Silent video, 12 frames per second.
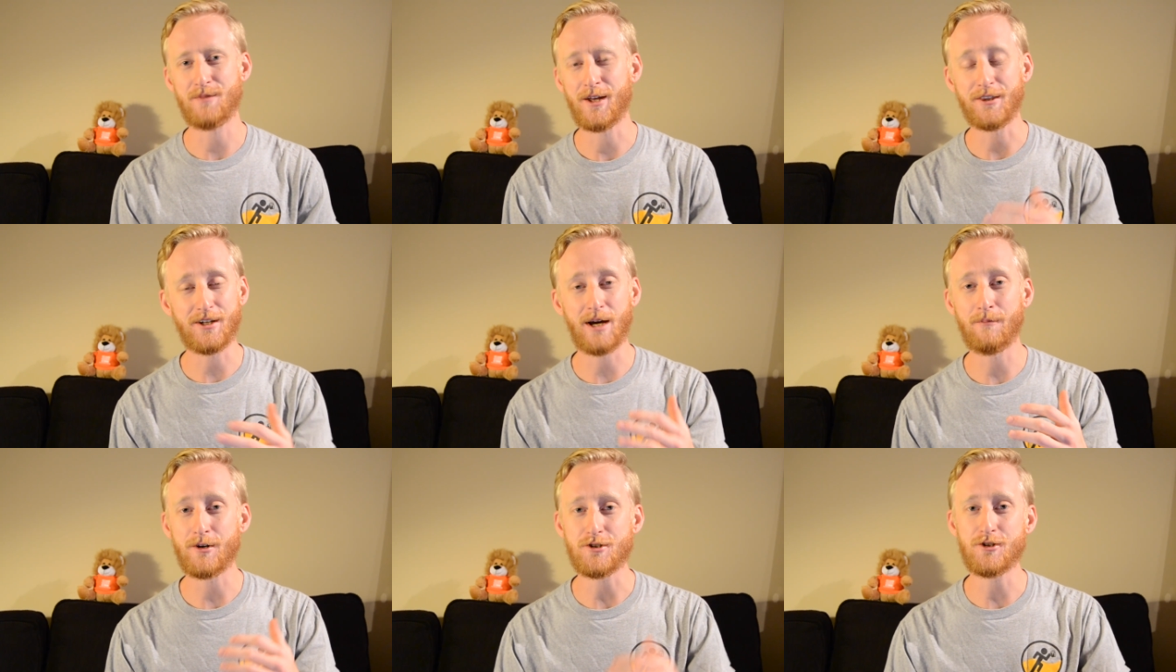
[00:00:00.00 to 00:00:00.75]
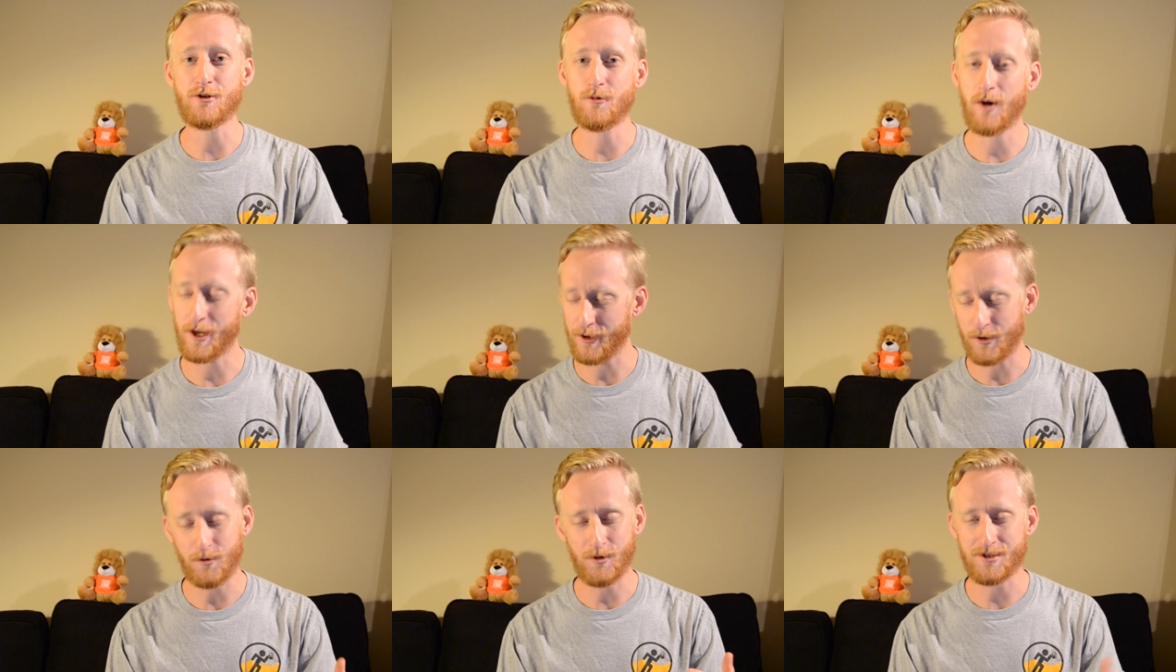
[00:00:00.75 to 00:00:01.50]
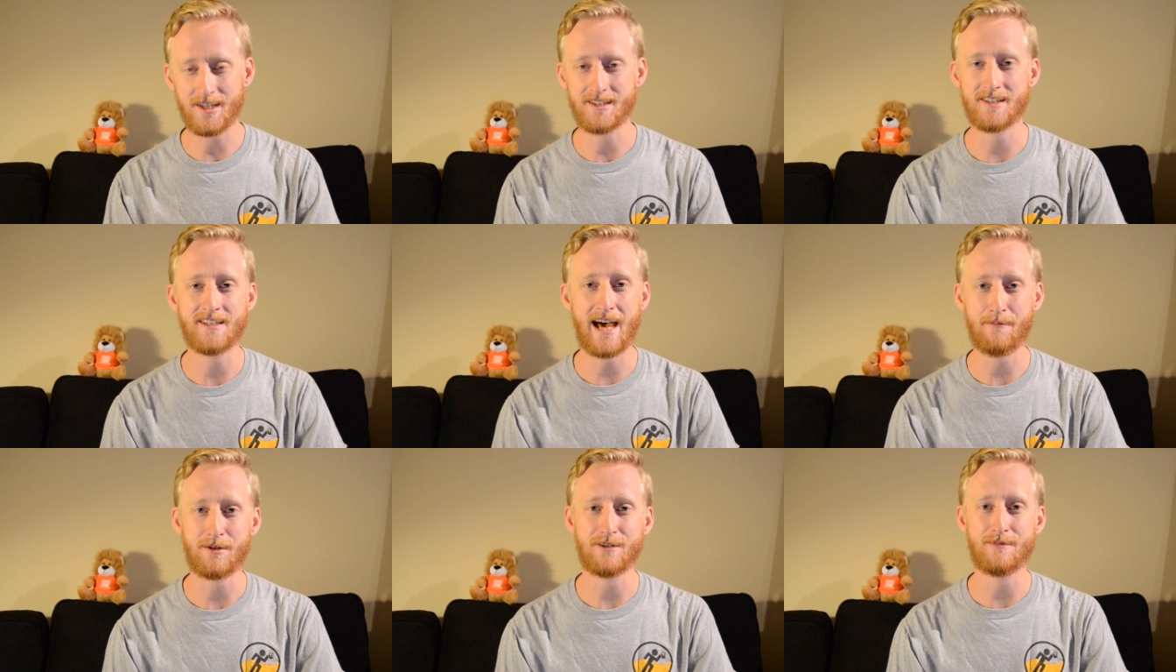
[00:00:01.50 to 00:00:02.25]
but the number two, one of the coolest things that's
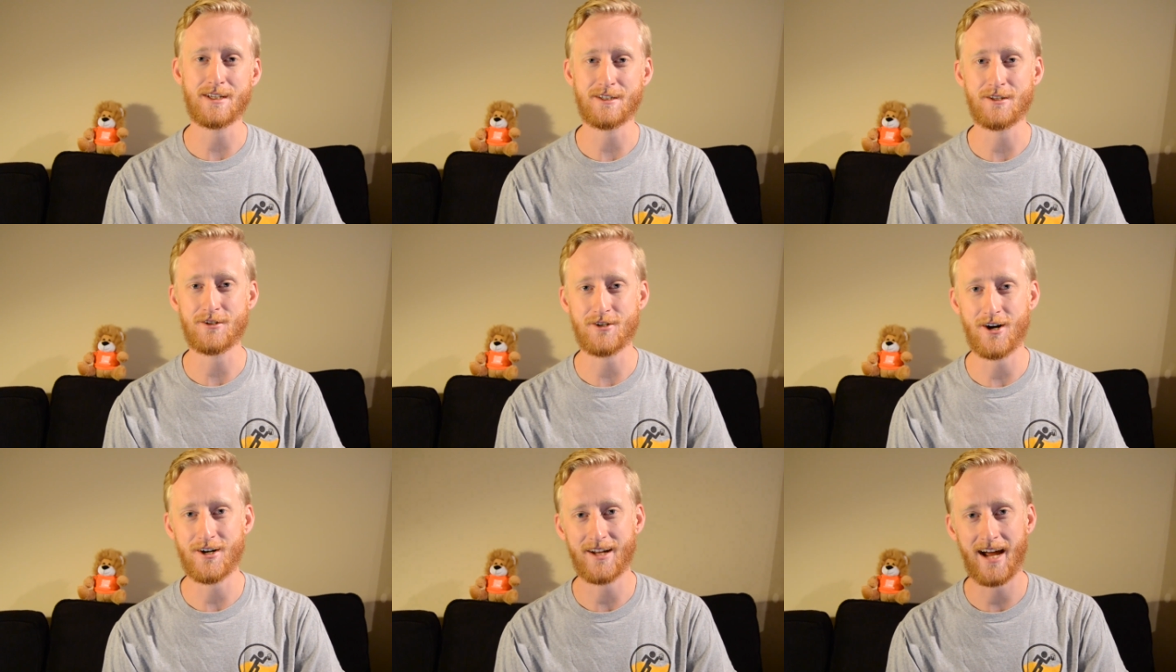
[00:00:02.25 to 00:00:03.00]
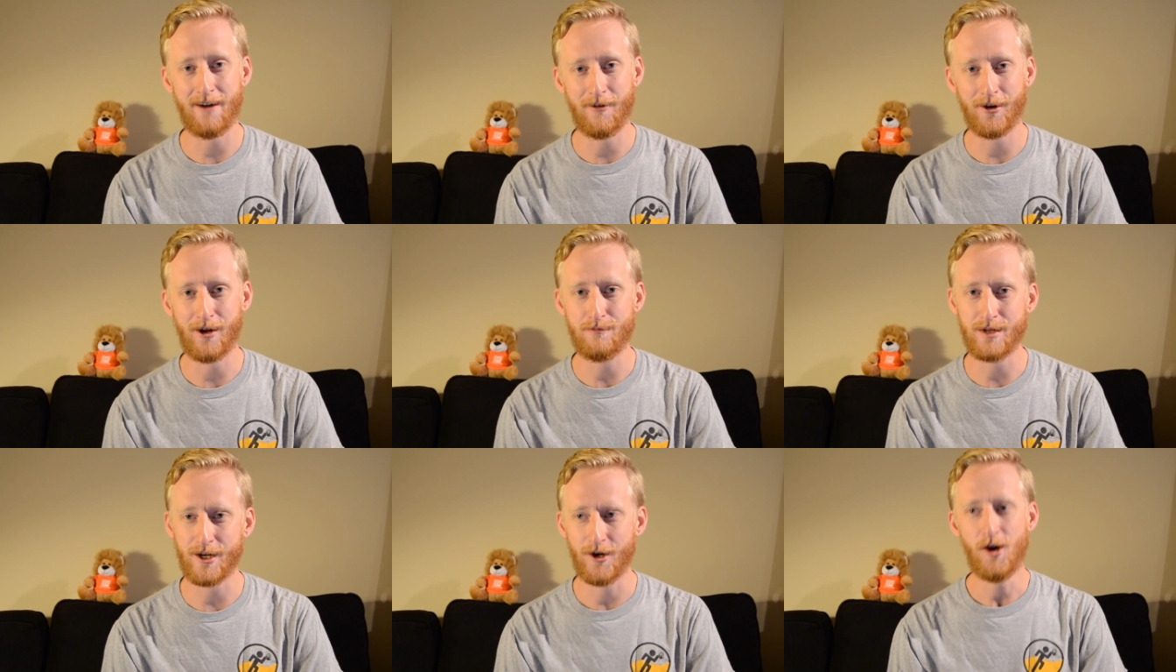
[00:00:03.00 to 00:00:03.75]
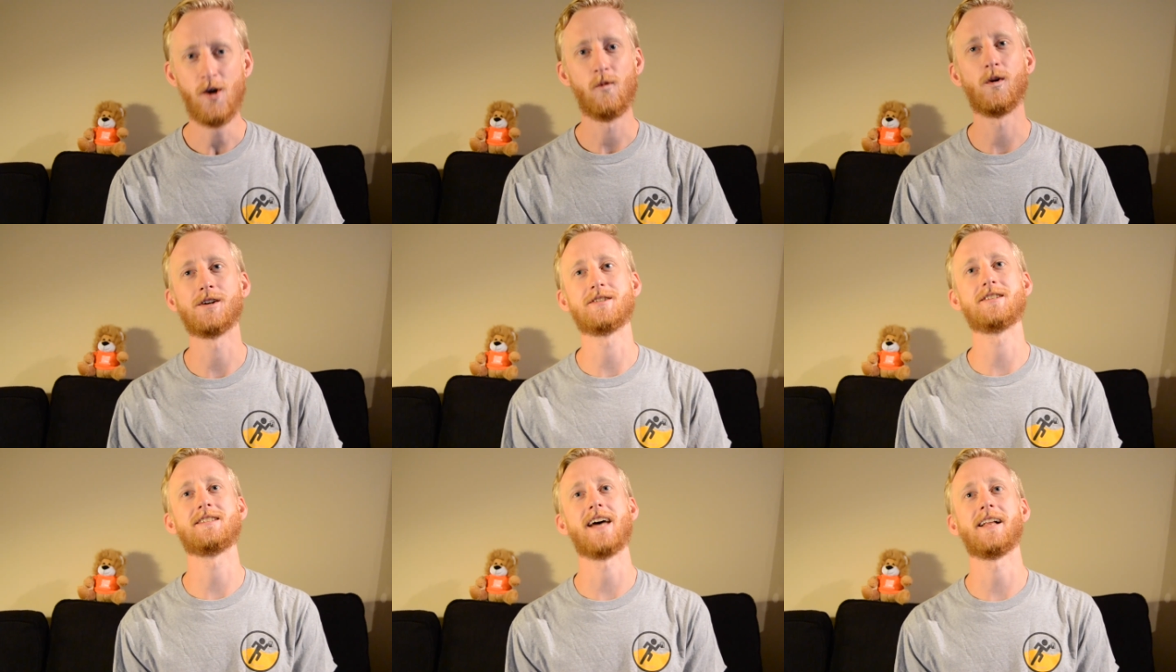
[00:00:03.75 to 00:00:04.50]
happened to me since starting I Run On Beer was
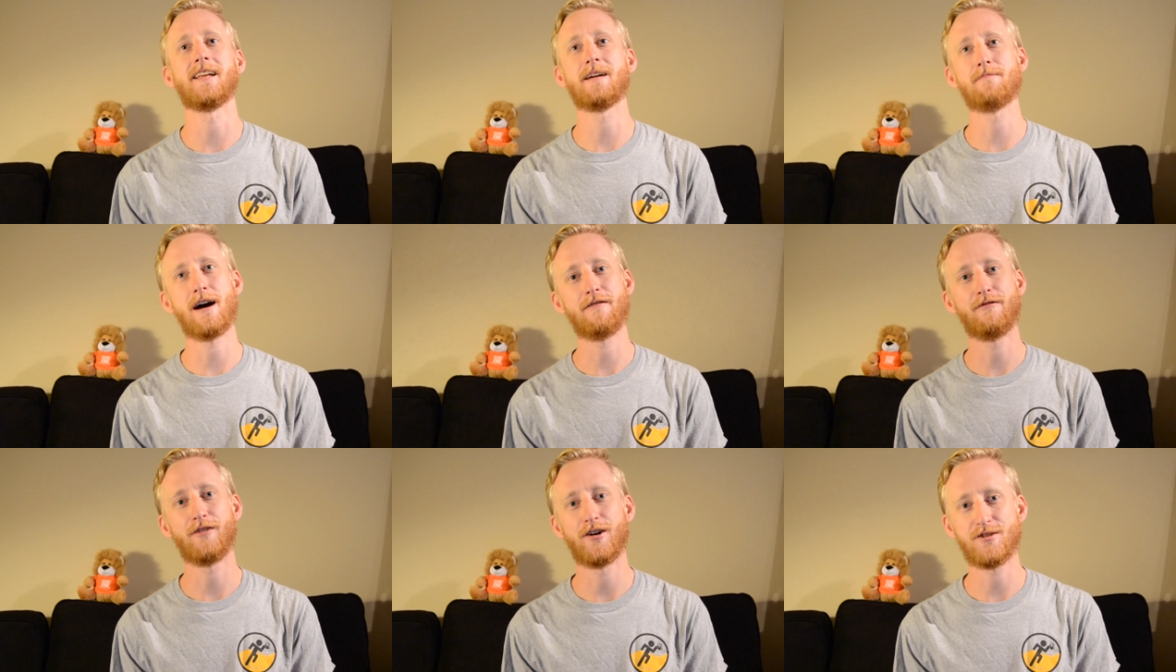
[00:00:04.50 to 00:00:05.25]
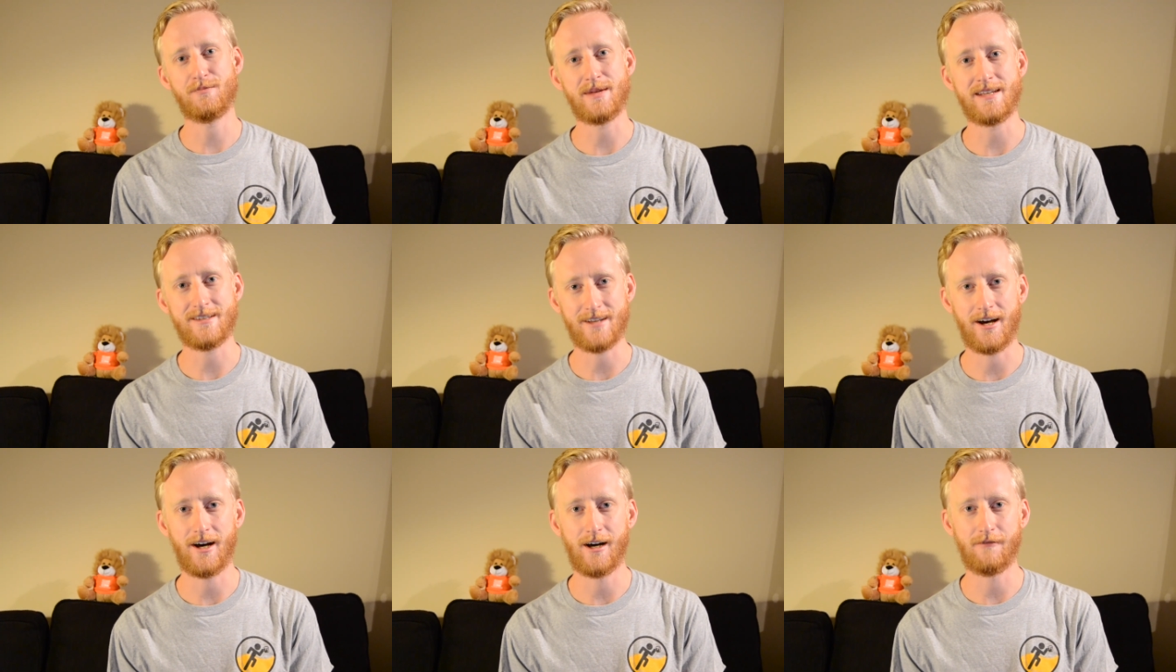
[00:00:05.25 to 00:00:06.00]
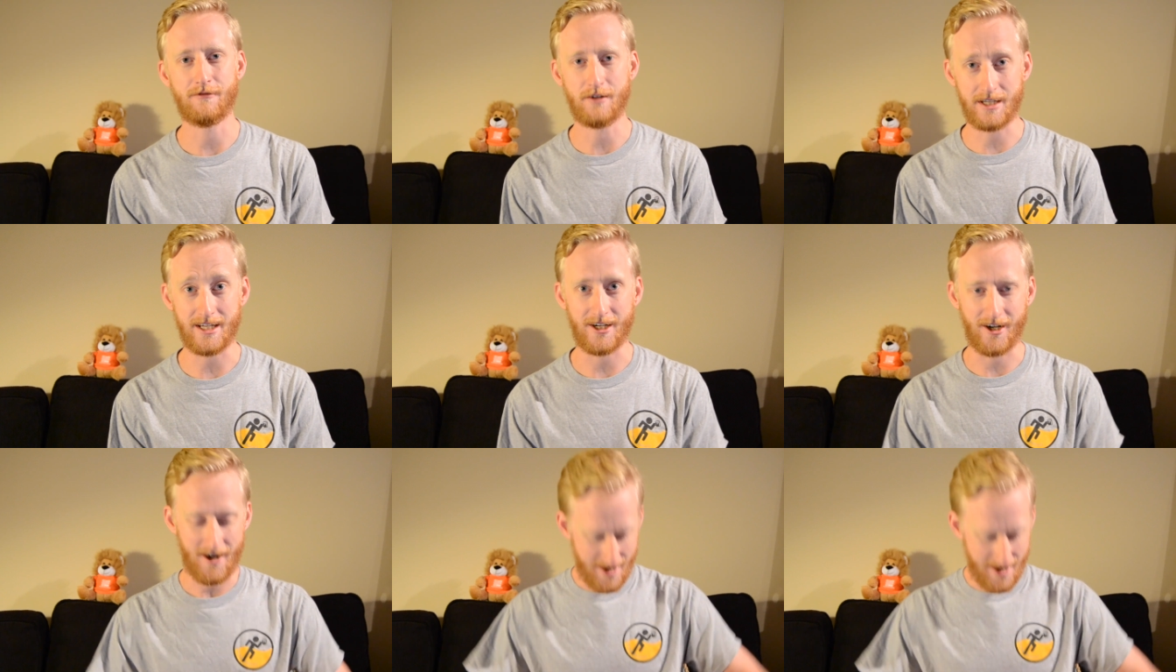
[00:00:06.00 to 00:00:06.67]
selling my first piece of gear.